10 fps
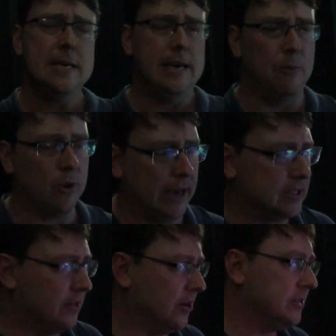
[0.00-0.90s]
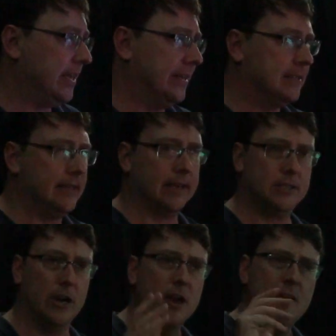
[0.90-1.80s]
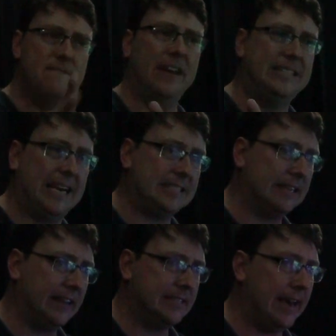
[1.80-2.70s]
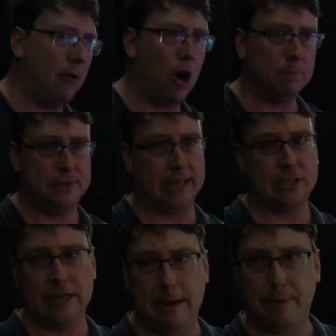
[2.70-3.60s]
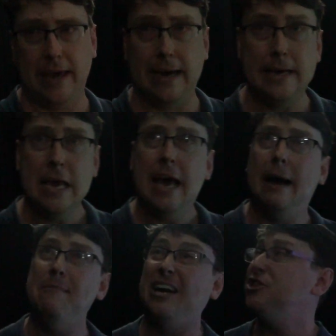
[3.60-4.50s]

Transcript: and we'll get to those in a sec. So fantastic. That's our ops section up here. As